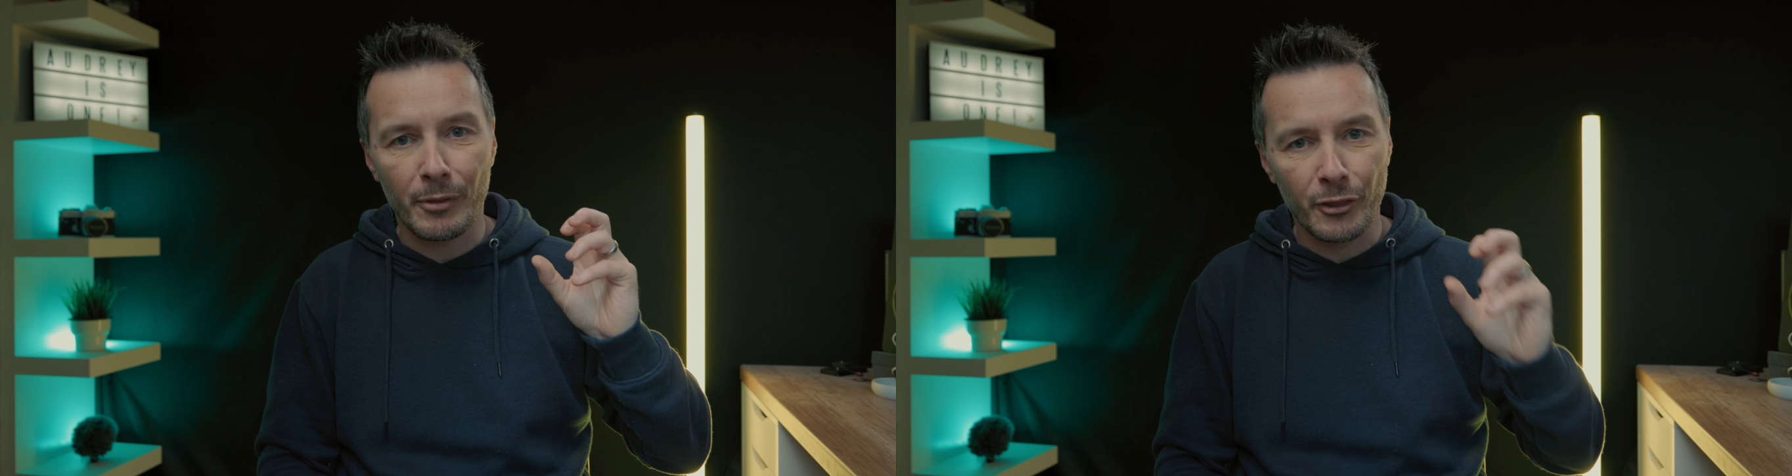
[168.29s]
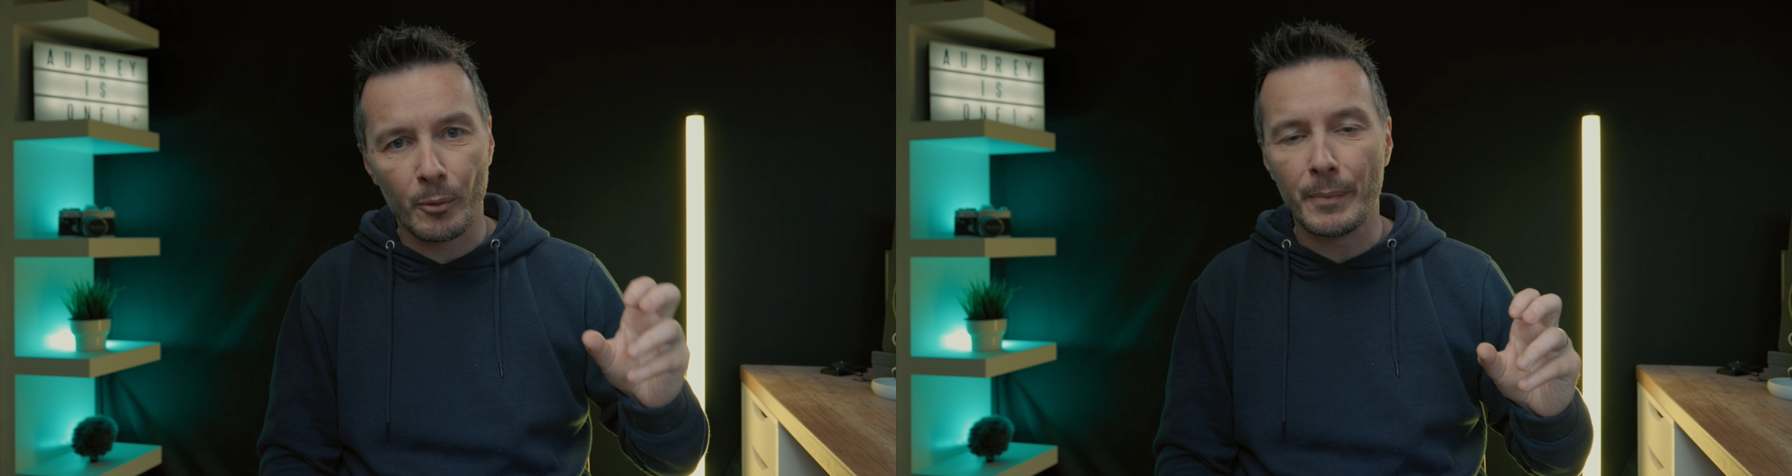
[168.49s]

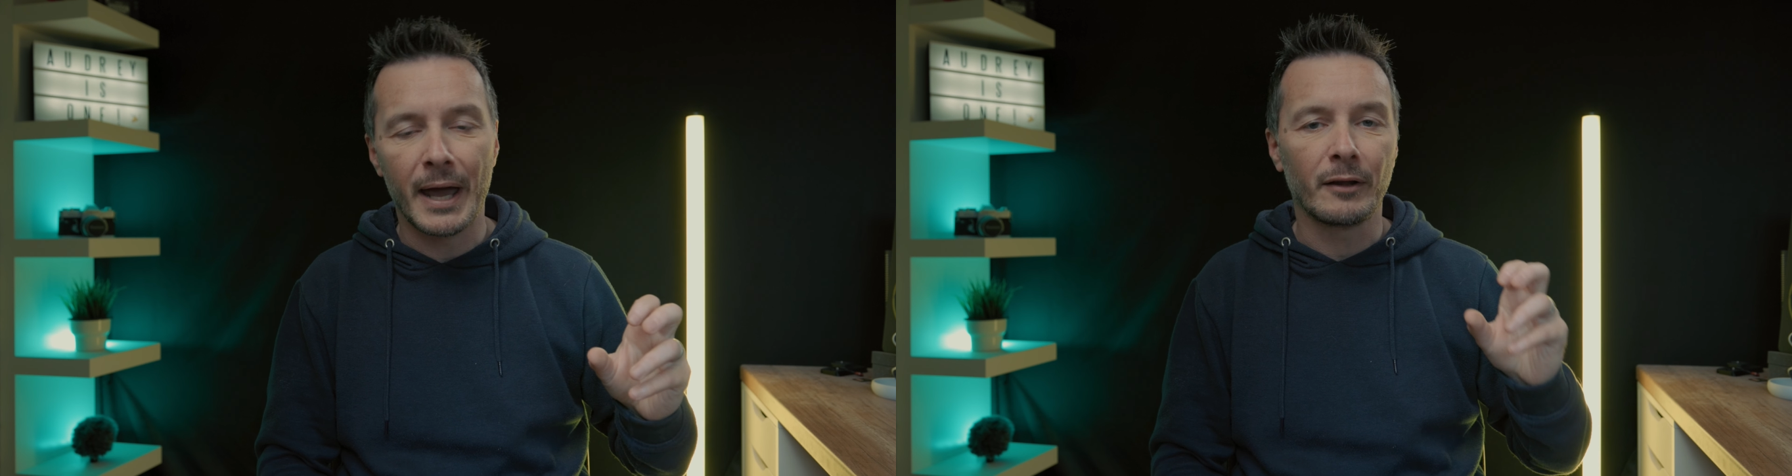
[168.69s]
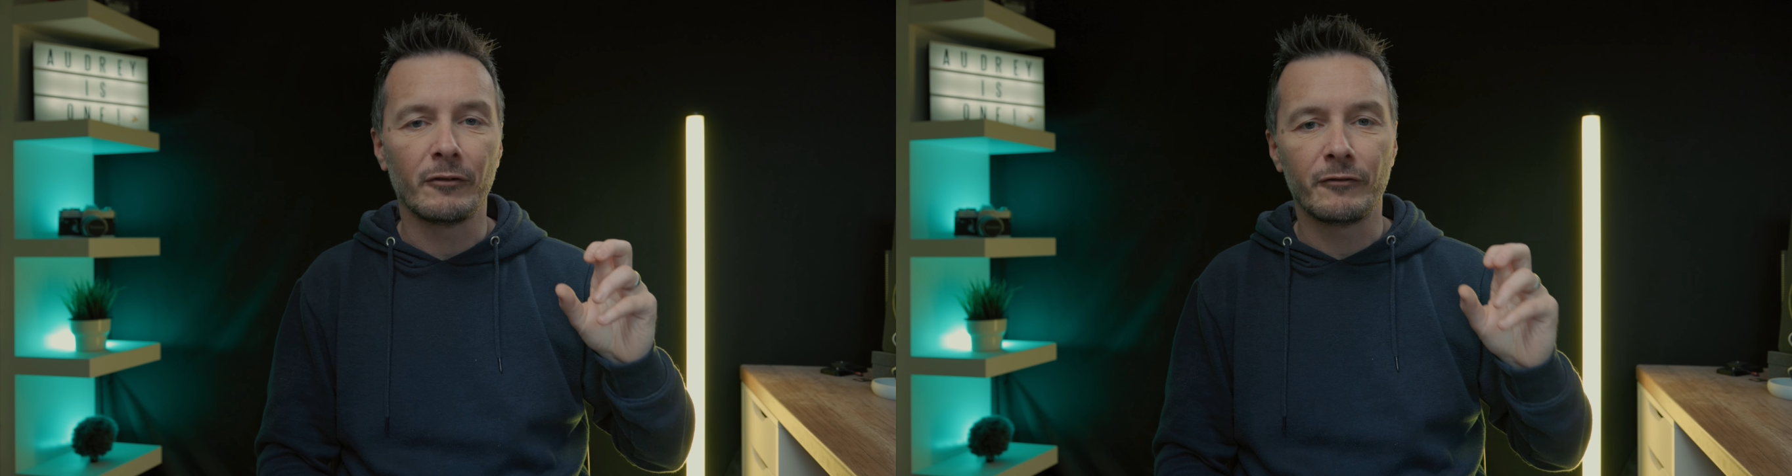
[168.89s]

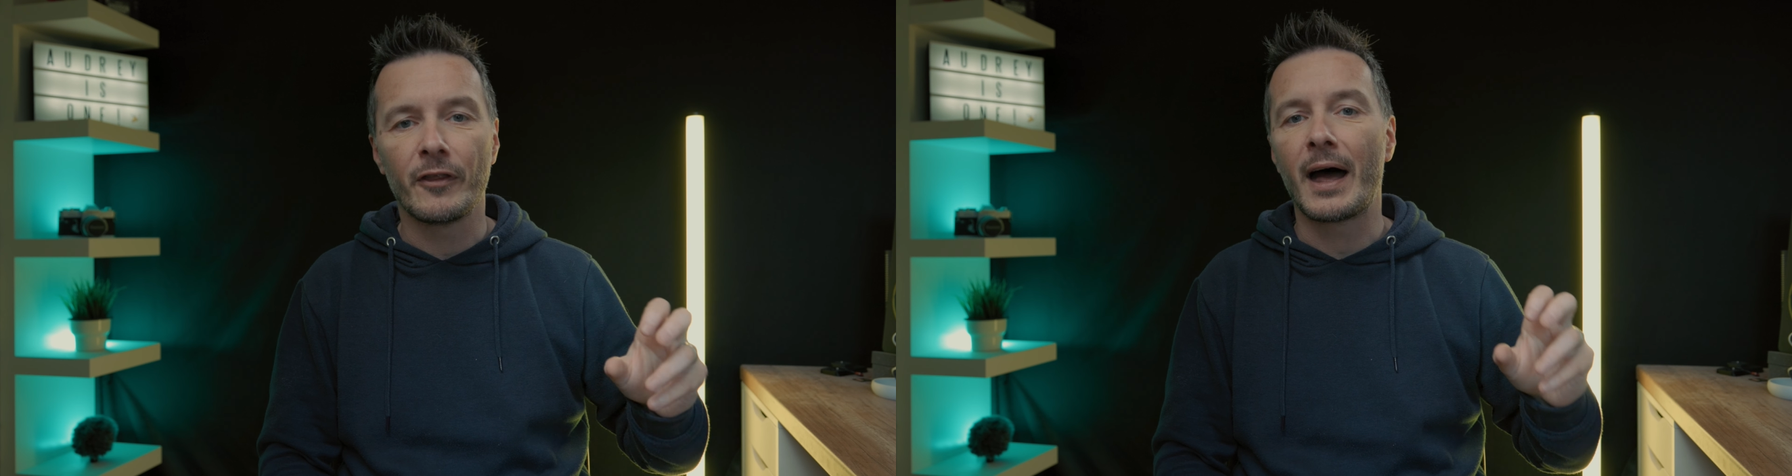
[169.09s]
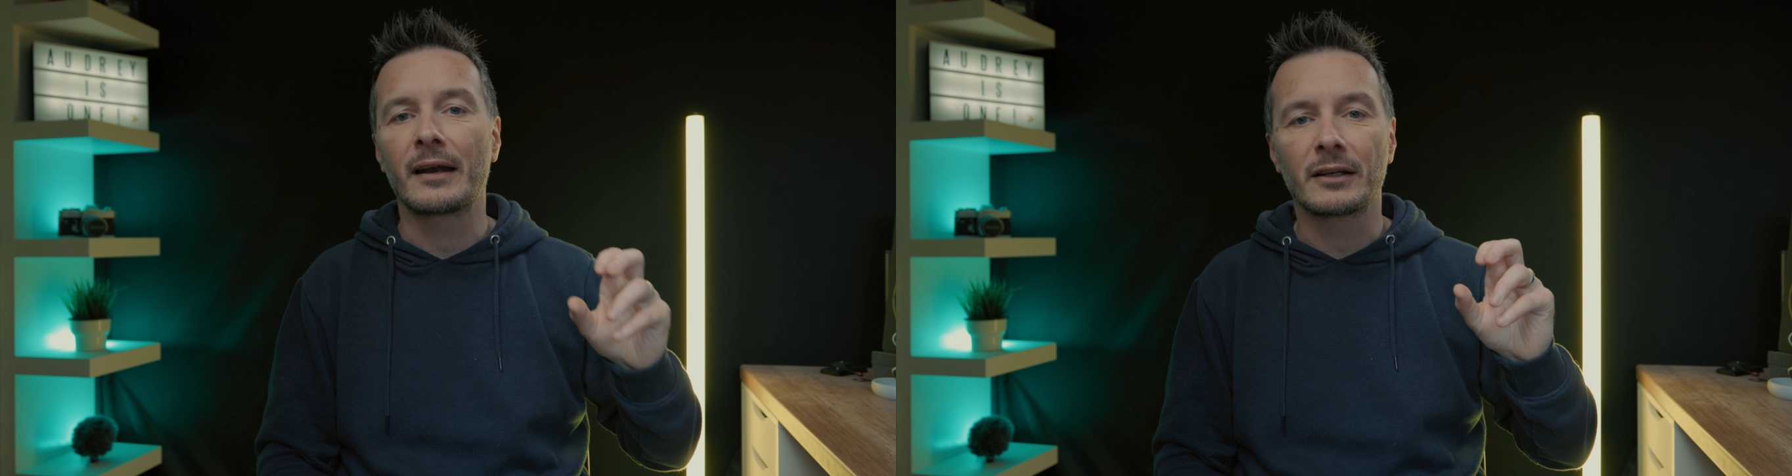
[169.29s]
thumbnail for
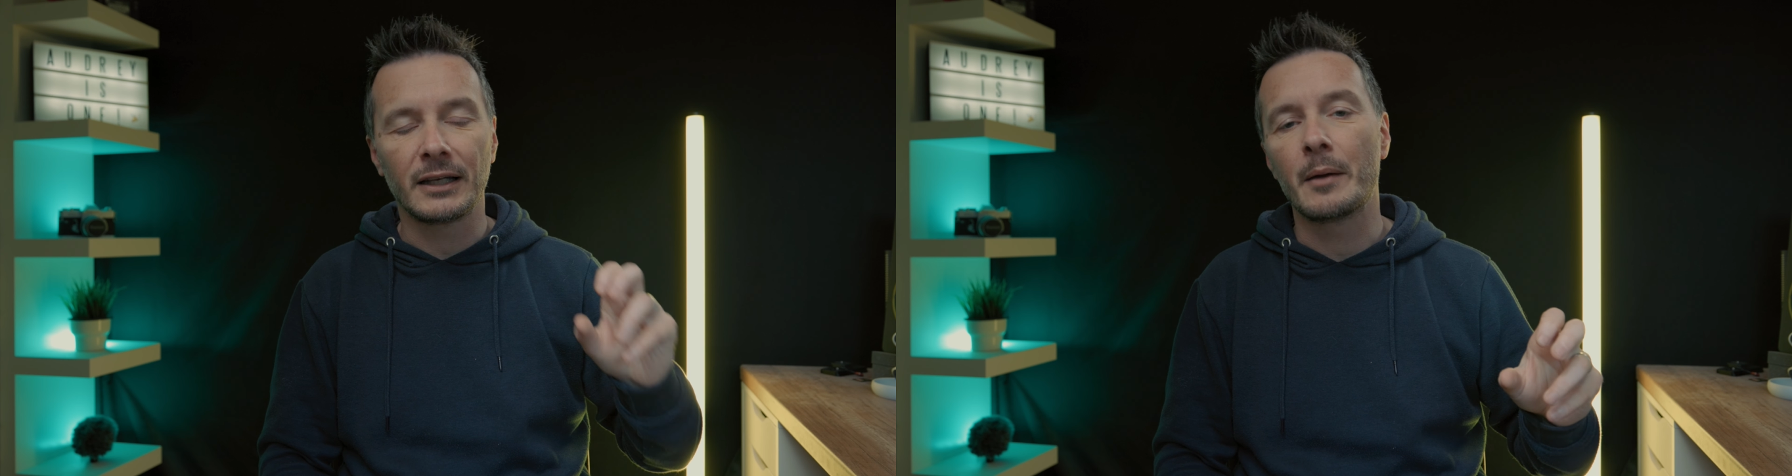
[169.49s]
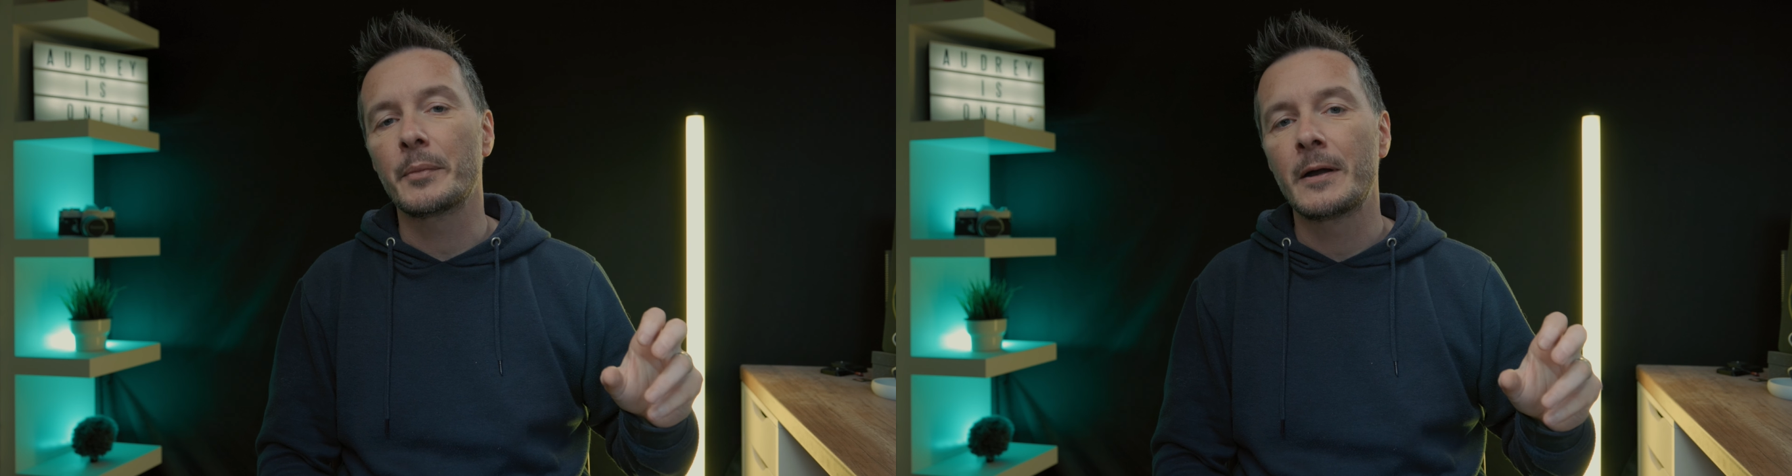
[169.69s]
that
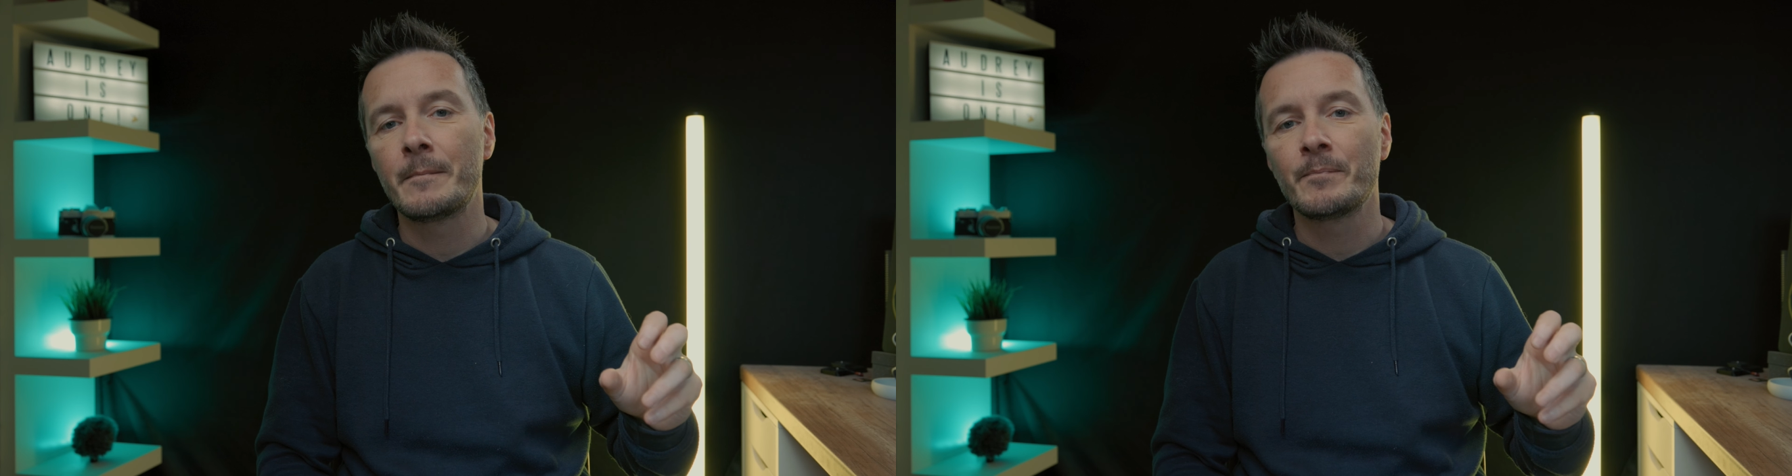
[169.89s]
clip.